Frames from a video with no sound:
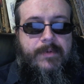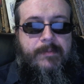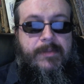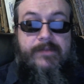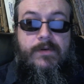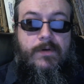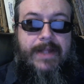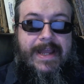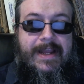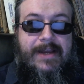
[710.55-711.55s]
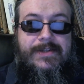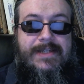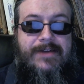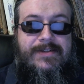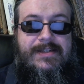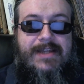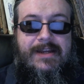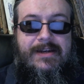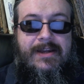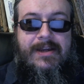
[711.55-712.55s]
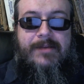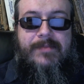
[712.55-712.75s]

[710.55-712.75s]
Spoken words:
I believe Google Hangouts counts as that,